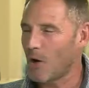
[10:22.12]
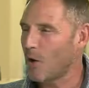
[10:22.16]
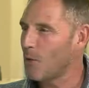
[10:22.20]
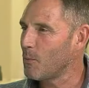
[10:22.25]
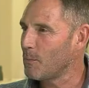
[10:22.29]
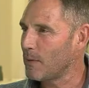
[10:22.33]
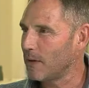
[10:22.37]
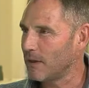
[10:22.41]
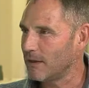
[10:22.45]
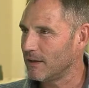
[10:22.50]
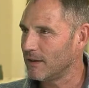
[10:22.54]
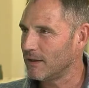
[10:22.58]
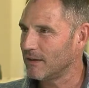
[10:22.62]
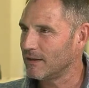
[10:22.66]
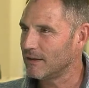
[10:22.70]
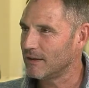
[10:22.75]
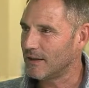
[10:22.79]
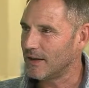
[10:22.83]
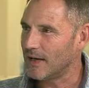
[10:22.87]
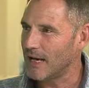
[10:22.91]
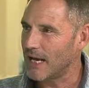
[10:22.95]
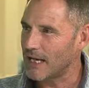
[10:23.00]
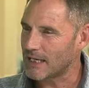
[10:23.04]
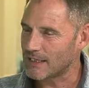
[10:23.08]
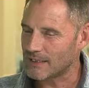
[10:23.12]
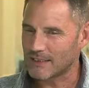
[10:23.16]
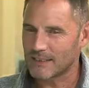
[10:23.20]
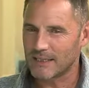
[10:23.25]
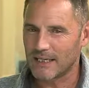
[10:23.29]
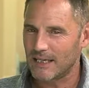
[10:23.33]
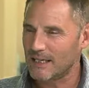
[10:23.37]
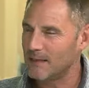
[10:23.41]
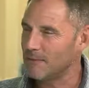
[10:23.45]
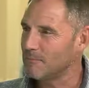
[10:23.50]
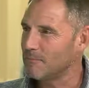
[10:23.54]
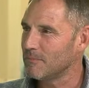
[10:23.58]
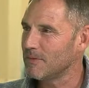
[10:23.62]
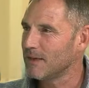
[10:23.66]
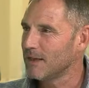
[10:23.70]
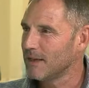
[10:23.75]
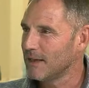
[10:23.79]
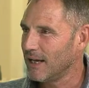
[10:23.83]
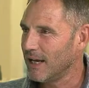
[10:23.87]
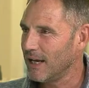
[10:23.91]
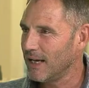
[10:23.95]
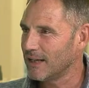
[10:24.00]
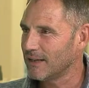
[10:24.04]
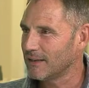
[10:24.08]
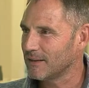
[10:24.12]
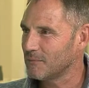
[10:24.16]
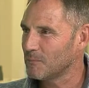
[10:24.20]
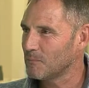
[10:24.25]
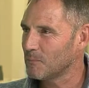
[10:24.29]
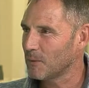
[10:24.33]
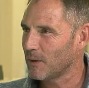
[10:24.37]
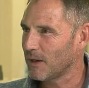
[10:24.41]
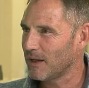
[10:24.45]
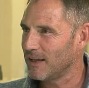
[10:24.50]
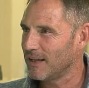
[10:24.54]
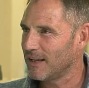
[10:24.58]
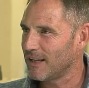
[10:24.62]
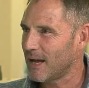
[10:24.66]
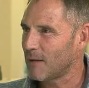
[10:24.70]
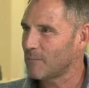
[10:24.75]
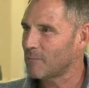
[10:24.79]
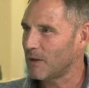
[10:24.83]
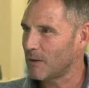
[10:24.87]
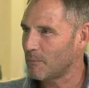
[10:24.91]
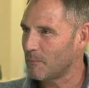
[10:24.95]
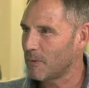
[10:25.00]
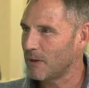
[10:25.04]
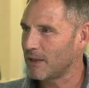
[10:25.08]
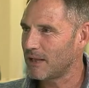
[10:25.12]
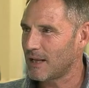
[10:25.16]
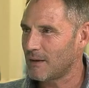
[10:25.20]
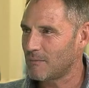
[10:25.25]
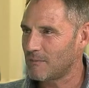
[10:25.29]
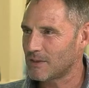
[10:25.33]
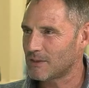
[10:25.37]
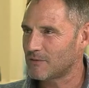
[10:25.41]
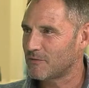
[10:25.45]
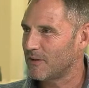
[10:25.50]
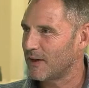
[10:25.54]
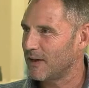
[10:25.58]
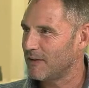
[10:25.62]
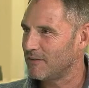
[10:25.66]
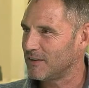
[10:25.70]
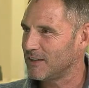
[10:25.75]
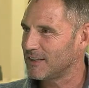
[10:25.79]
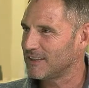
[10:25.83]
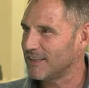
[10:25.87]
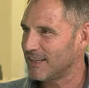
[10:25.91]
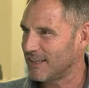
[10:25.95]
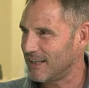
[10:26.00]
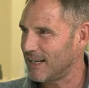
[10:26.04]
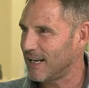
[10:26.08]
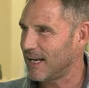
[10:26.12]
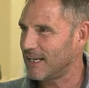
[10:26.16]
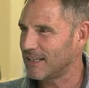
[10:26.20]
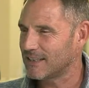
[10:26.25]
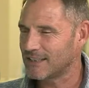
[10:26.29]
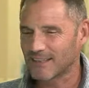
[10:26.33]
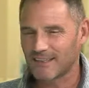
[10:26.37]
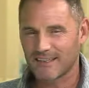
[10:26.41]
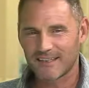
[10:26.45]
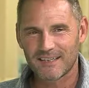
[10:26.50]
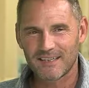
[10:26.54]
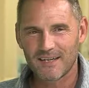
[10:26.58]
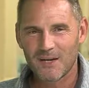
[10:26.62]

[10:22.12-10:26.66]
hoping that the next team England play, I'm going to pick them as favourites, and then it's a,